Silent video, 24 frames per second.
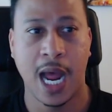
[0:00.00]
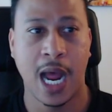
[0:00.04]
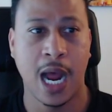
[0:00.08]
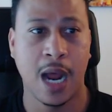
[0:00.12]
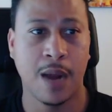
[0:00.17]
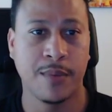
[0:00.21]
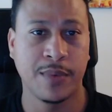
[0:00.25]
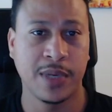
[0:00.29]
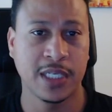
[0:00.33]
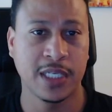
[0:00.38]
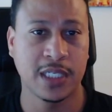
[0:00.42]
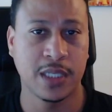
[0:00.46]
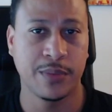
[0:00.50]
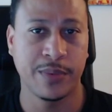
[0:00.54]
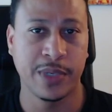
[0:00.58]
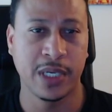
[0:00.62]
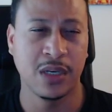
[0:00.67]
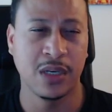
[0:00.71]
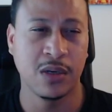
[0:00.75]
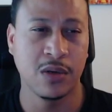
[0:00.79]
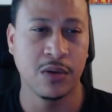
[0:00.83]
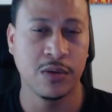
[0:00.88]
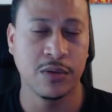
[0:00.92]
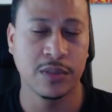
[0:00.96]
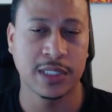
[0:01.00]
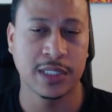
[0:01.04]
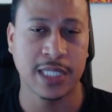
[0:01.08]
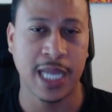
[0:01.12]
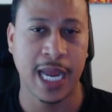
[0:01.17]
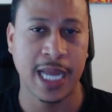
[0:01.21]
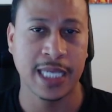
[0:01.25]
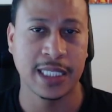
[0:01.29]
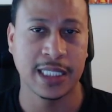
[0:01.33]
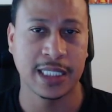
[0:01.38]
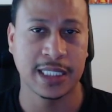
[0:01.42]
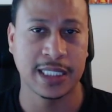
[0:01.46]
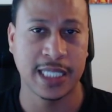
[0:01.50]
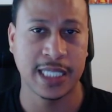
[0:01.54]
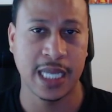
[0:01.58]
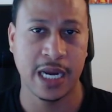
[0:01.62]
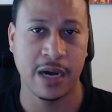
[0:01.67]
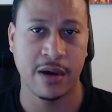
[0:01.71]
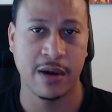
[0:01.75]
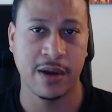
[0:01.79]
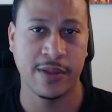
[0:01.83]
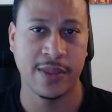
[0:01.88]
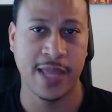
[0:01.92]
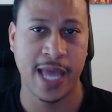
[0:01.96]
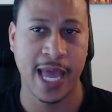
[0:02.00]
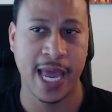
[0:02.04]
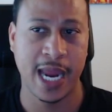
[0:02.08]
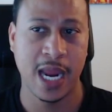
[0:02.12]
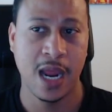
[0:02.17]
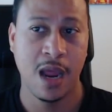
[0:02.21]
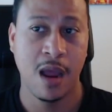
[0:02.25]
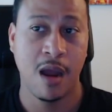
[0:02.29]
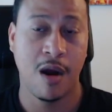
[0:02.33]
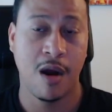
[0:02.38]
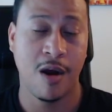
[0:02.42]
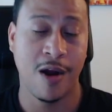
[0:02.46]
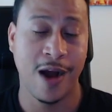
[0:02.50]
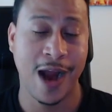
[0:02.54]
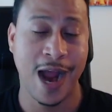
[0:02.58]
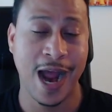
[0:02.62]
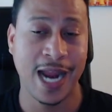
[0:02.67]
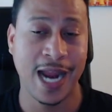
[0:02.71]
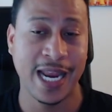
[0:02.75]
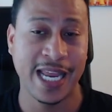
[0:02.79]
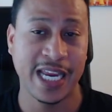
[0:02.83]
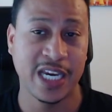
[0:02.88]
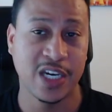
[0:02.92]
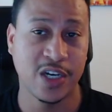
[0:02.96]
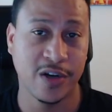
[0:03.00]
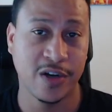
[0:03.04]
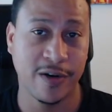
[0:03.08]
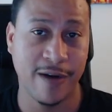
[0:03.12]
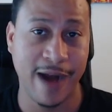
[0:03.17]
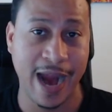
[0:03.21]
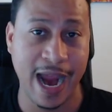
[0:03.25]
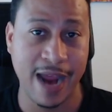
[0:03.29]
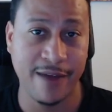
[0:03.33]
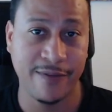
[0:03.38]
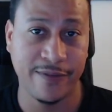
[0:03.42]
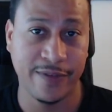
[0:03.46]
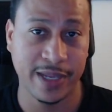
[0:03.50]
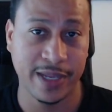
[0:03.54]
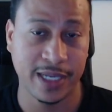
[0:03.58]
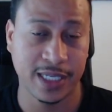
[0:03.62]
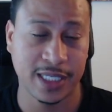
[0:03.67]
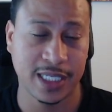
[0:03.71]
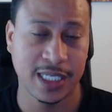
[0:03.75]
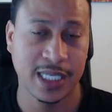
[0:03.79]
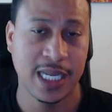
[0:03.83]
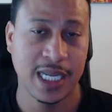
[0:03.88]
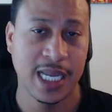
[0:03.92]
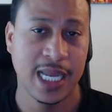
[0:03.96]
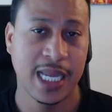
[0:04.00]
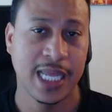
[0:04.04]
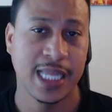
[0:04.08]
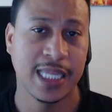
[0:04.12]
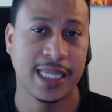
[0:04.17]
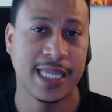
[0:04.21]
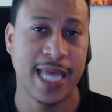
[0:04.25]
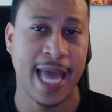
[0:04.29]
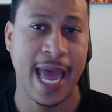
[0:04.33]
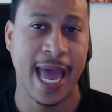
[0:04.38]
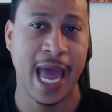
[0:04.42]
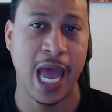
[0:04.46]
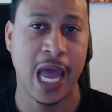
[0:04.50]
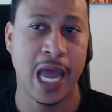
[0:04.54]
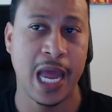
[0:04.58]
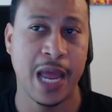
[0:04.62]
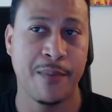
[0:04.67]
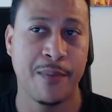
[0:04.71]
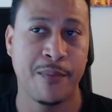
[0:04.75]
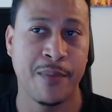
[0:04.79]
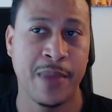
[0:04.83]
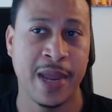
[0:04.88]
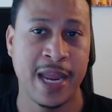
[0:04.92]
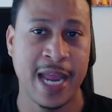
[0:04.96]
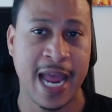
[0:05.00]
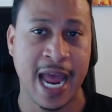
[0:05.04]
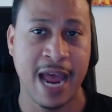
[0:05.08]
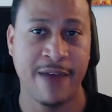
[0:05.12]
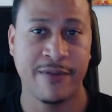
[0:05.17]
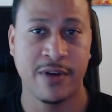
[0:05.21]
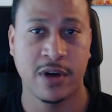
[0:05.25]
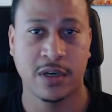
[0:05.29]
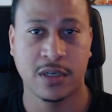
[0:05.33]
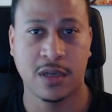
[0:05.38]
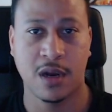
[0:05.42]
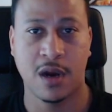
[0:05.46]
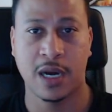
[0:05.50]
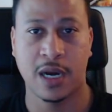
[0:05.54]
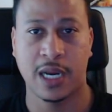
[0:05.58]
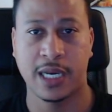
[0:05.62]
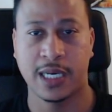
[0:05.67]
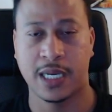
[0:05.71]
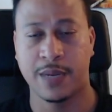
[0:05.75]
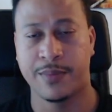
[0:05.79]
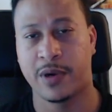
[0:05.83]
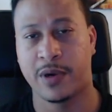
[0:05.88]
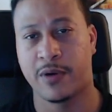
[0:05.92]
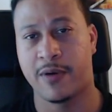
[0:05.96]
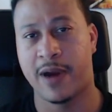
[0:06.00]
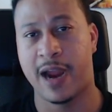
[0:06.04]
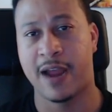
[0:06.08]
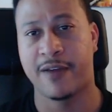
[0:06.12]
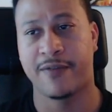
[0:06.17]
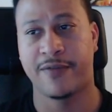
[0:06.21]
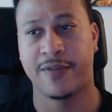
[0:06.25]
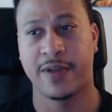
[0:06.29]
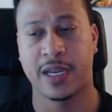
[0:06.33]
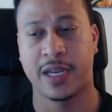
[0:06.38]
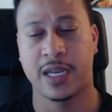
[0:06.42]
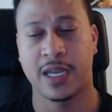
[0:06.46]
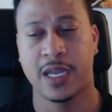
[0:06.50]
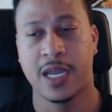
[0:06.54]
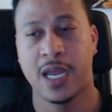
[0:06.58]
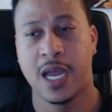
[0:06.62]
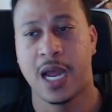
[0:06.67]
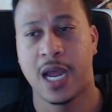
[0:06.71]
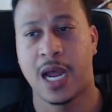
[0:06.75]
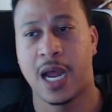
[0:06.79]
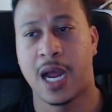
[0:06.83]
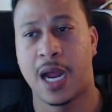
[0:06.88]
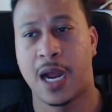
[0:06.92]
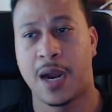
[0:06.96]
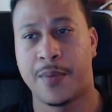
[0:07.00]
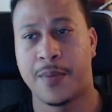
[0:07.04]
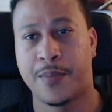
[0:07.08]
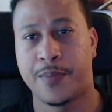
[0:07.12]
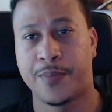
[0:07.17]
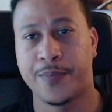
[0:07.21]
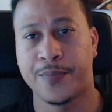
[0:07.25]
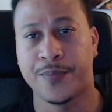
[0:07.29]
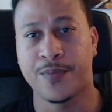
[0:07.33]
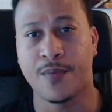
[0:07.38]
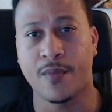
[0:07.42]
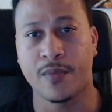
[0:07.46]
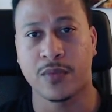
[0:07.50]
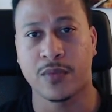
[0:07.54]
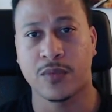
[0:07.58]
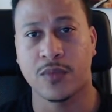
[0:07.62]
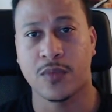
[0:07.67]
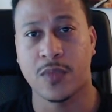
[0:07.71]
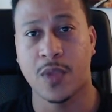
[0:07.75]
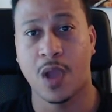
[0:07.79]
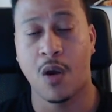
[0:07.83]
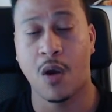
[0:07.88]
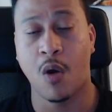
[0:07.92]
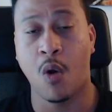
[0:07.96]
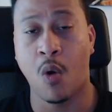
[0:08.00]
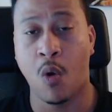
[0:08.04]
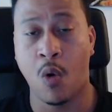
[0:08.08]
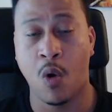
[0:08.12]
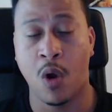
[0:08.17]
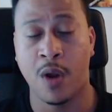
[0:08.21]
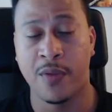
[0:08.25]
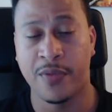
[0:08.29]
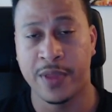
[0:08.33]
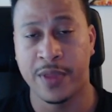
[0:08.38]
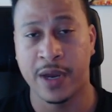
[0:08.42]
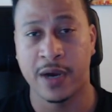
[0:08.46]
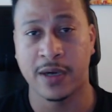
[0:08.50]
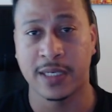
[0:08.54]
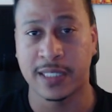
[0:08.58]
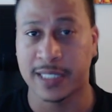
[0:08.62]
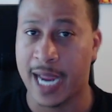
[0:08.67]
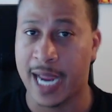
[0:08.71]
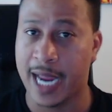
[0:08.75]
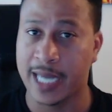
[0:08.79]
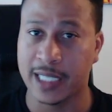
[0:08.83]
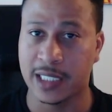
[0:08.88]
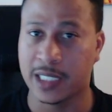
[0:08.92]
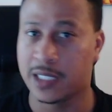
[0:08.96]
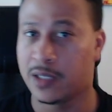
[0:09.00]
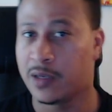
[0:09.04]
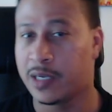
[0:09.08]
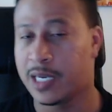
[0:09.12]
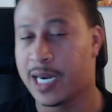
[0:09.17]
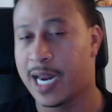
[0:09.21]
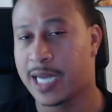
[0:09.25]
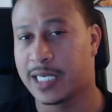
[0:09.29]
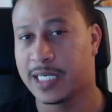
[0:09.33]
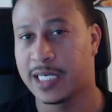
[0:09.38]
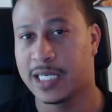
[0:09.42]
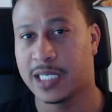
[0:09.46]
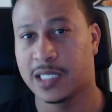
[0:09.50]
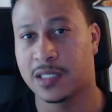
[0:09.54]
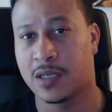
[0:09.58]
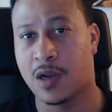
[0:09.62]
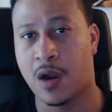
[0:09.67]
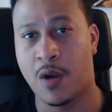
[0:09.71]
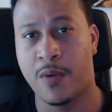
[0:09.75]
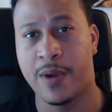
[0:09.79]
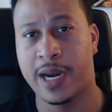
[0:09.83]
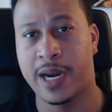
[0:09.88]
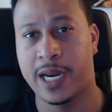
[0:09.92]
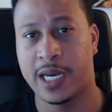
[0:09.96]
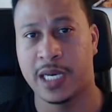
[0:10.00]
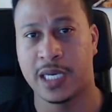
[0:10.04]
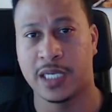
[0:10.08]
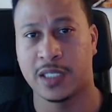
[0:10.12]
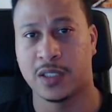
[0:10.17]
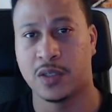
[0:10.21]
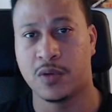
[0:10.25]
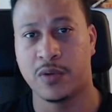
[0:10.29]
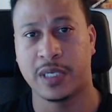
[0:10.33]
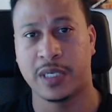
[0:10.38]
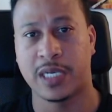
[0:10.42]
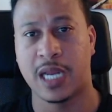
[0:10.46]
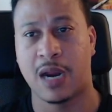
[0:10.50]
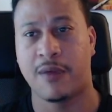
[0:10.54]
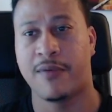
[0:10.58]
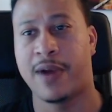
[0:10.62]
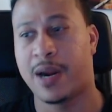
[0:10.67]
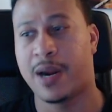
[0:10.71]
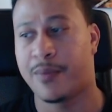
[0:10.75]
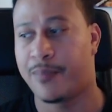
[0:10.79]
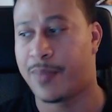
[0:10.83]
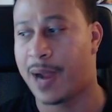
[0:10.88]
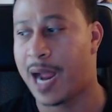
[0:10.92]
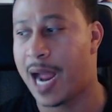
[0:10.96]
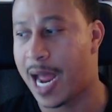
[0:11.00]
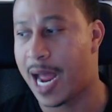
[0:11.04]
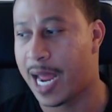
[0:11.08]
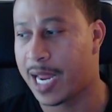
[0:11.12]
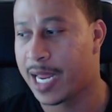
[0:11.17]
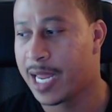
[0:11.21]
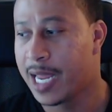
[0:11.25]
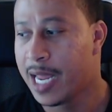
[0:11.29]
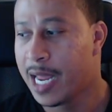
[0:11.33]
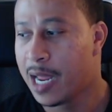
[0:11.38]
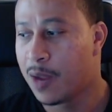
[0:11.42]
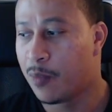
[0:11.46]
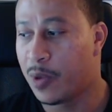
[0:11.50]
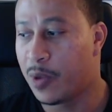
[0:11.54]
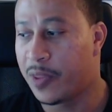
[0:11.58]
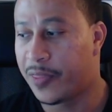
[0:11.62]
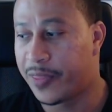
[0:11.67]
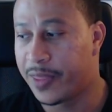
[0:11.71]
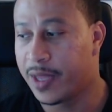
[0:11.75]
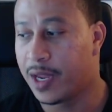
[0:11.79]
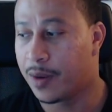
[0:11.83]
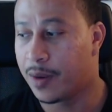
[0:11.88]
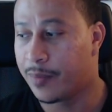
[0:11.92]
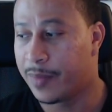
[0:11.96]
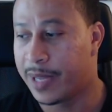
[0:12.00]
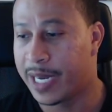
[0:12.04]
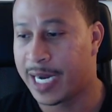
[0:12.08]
these could be news sites, etc., that are highly trafficked, that may have your target demographic on their sites. And you can actually just go in and just do a direct buy with them.